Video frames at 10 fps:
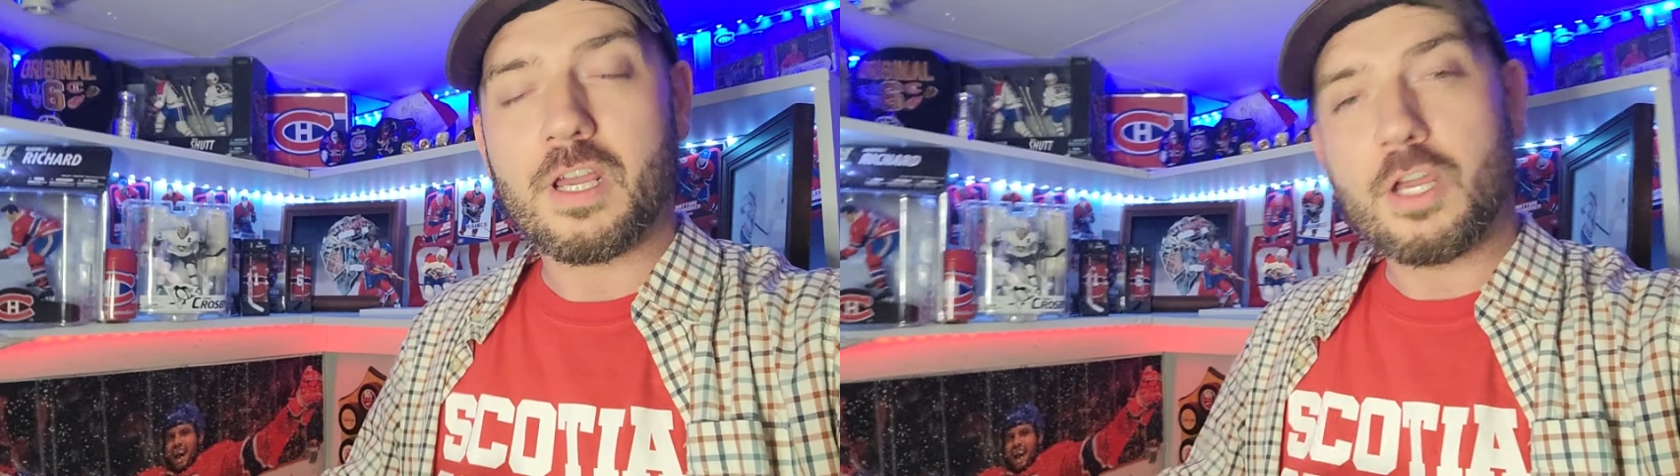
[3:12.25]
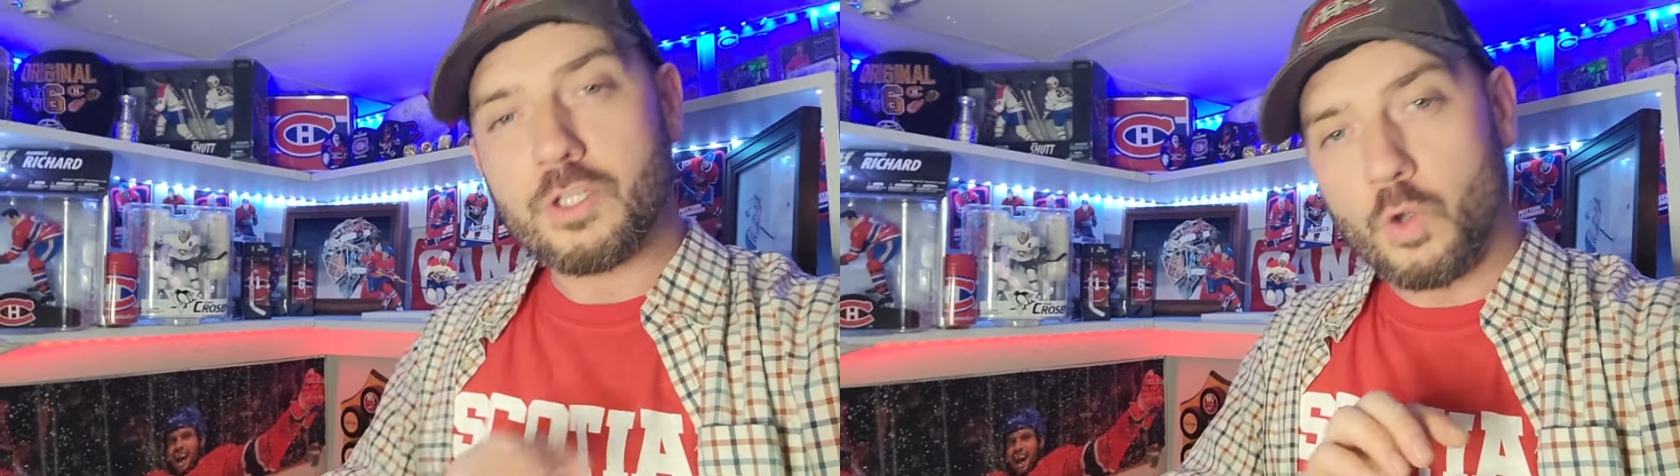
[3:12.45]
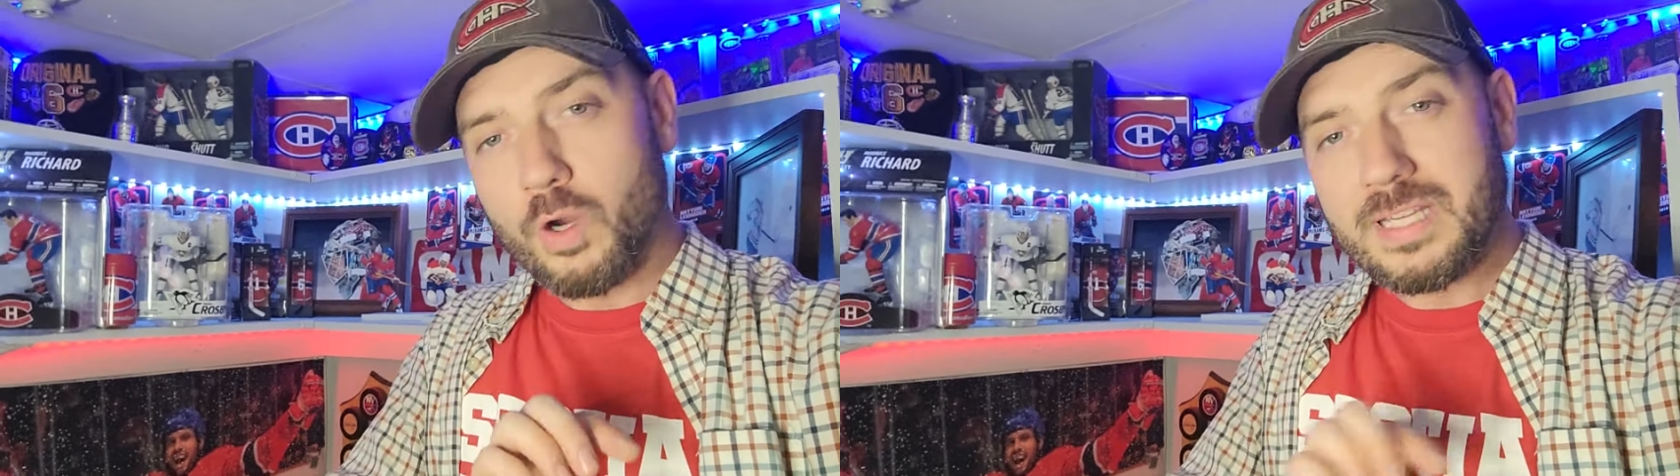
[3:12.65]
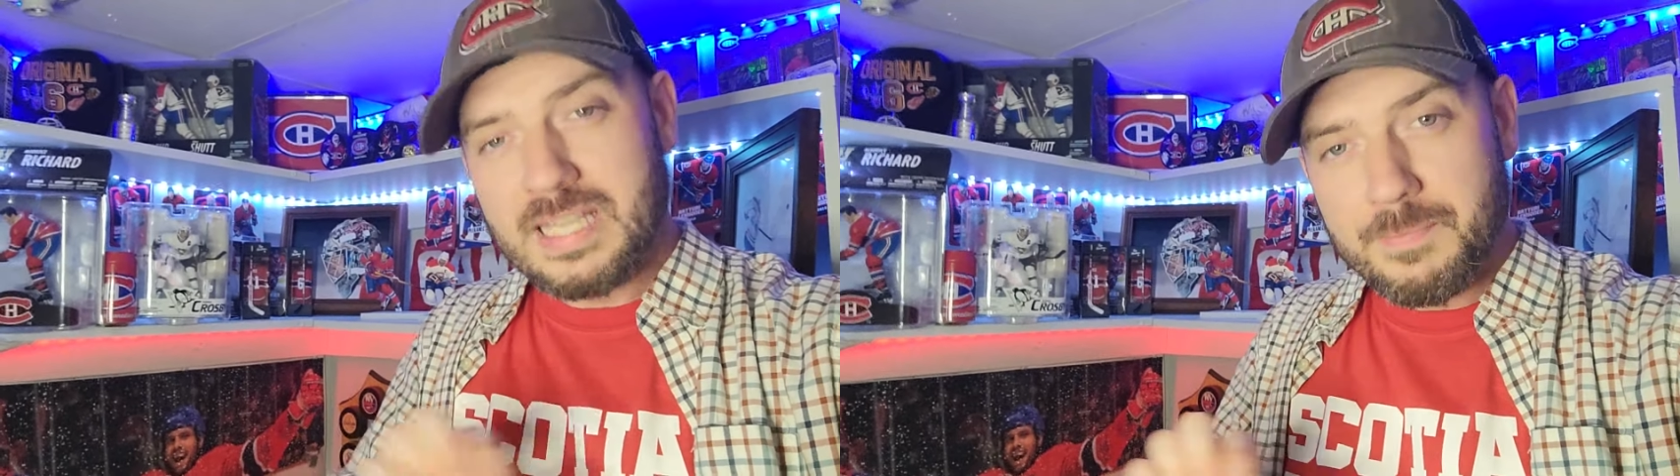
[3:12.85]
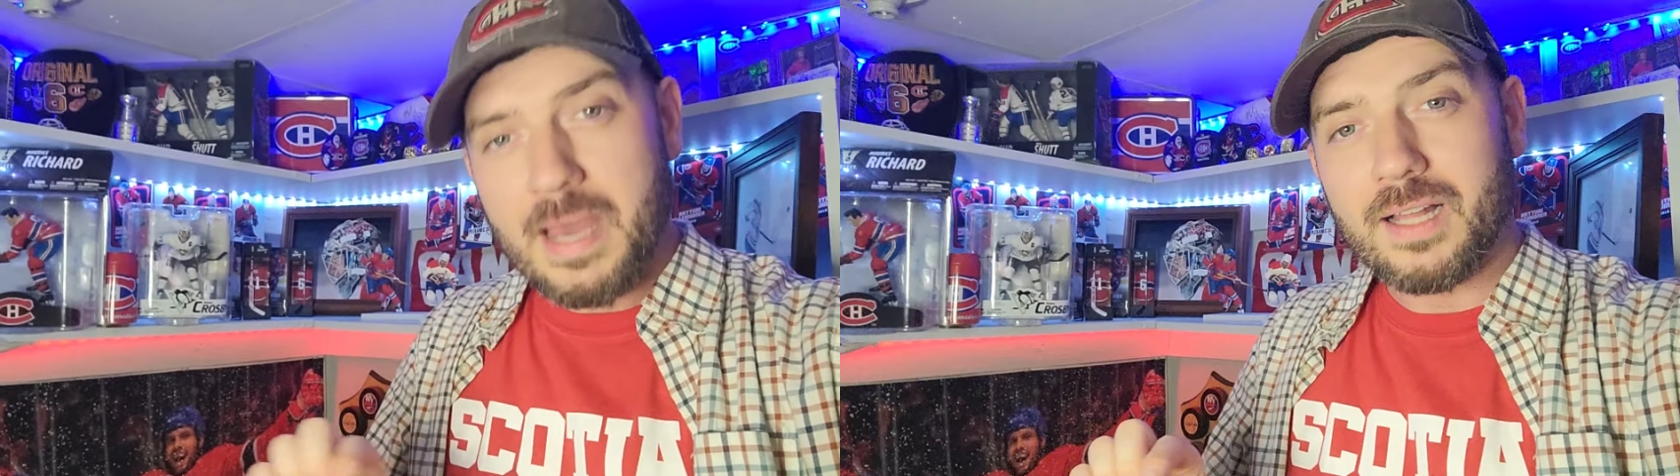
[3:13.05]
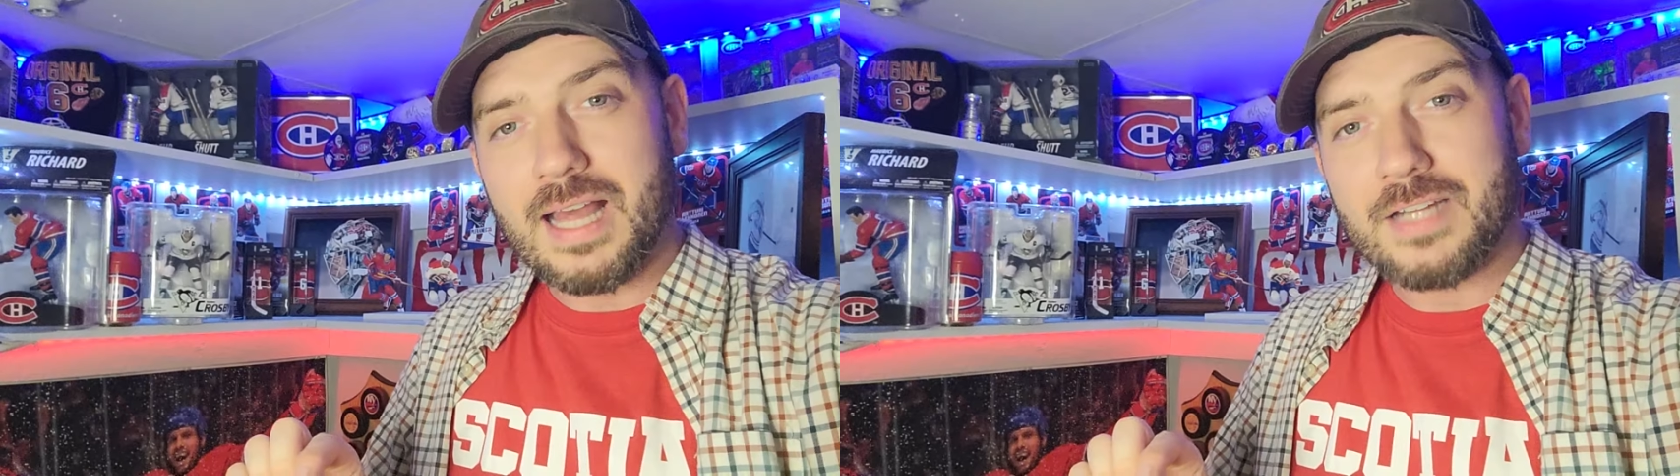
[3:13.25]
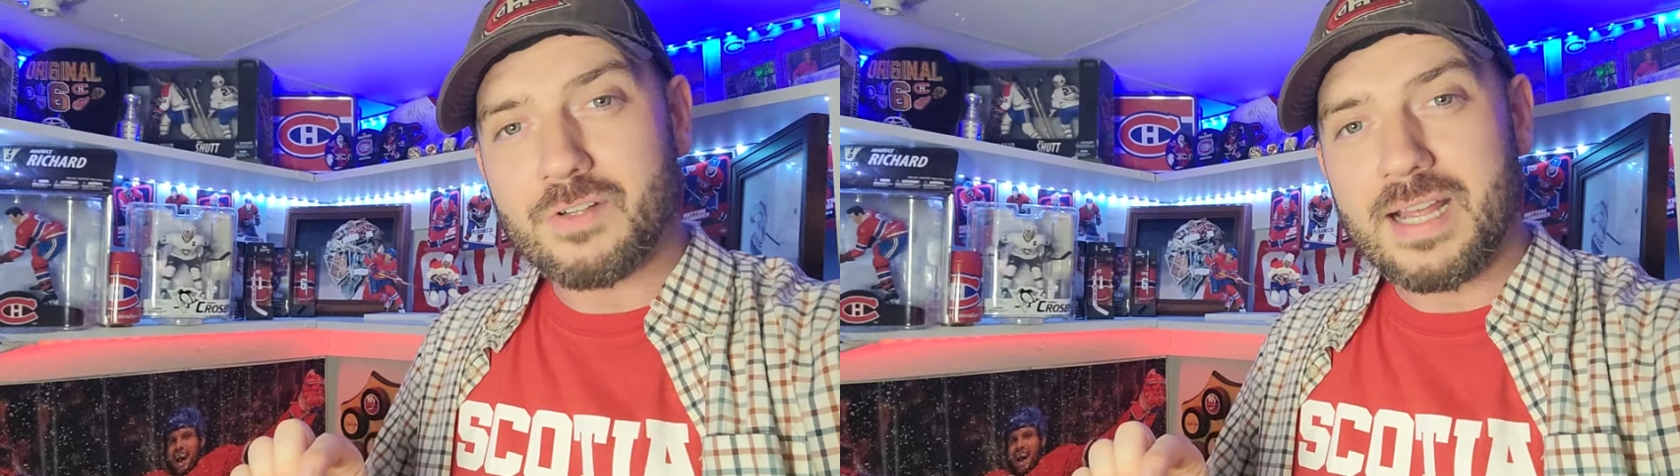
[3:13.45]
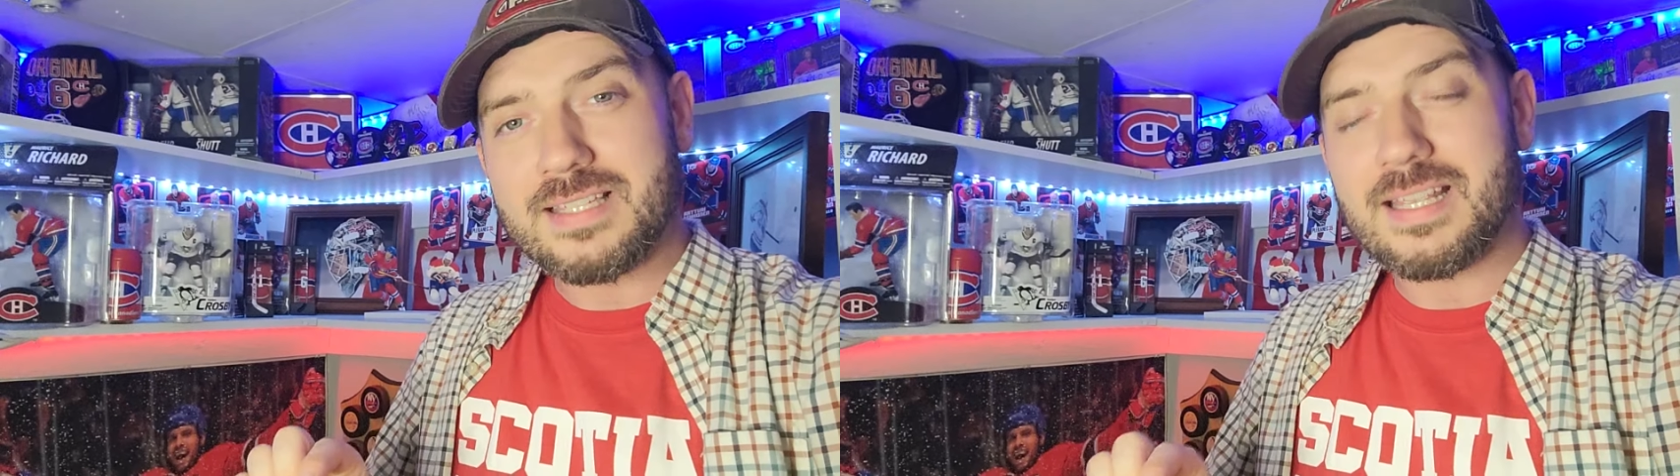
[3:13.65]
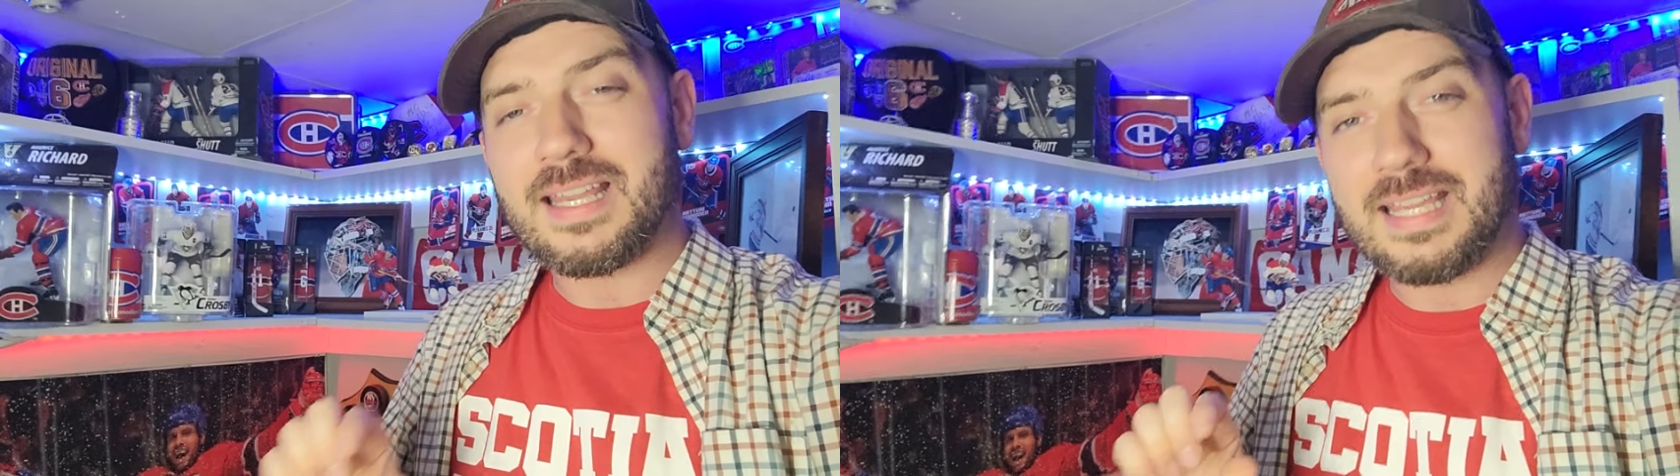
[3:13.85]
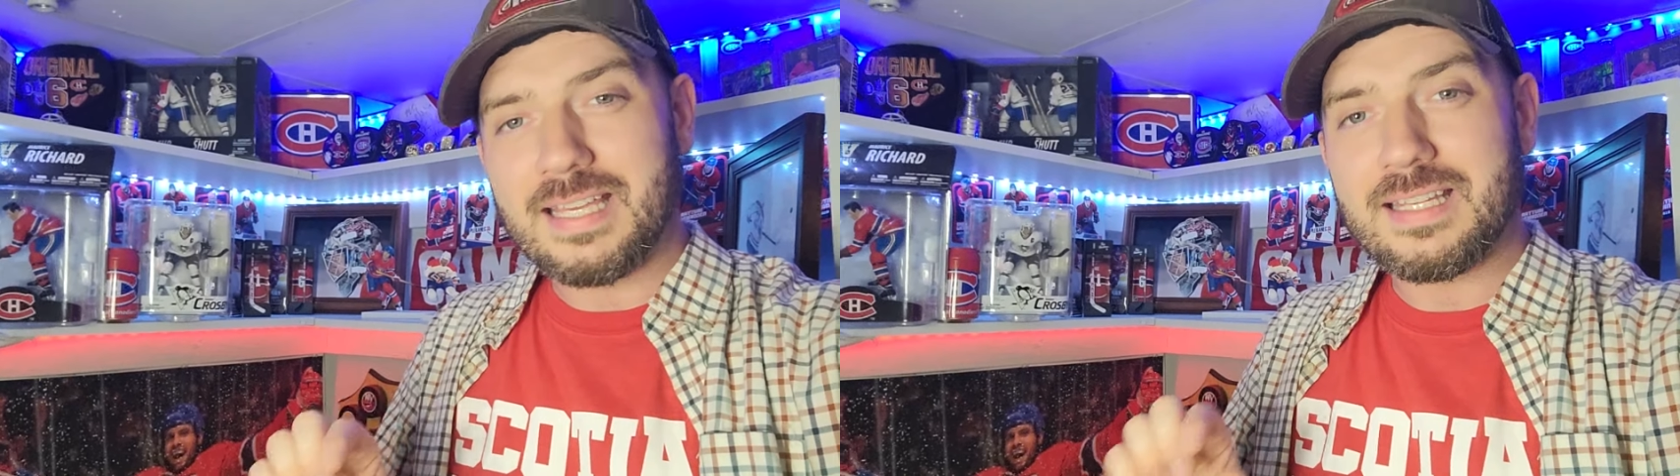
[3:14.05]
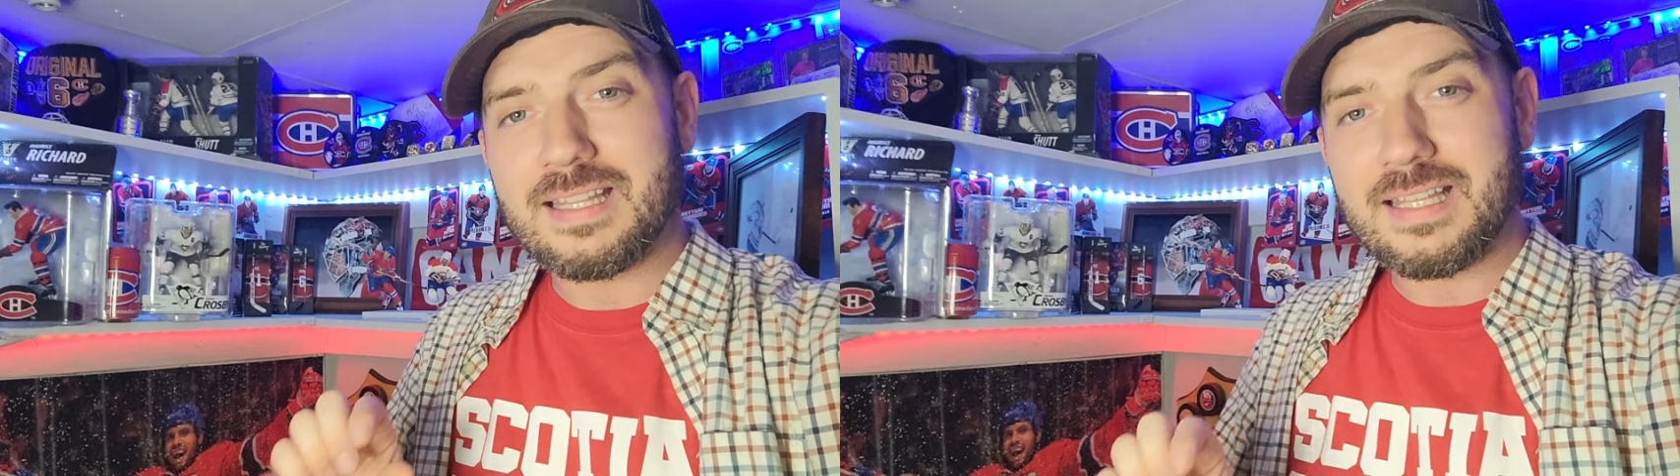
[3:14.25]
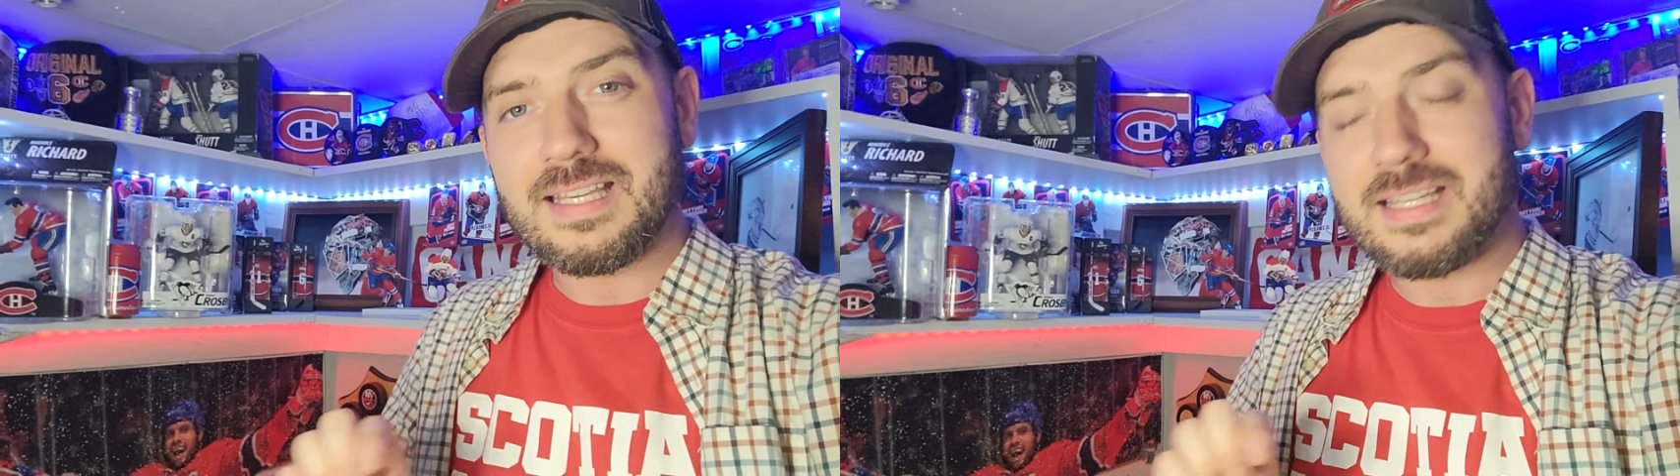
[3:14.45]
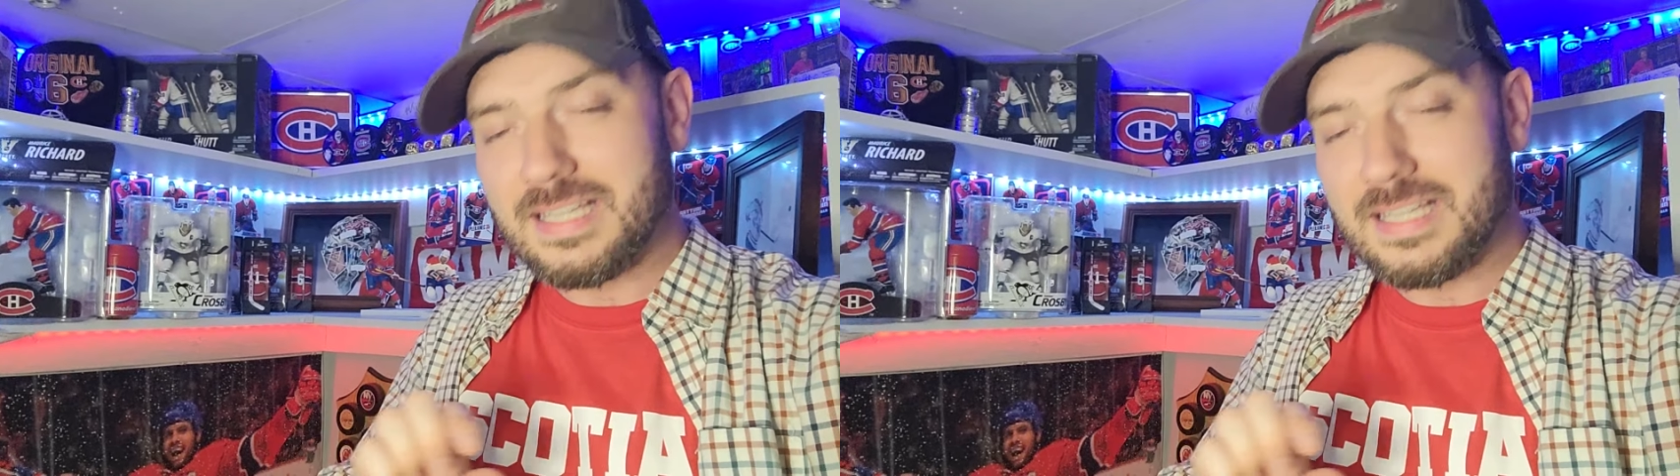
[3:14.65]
your email address in the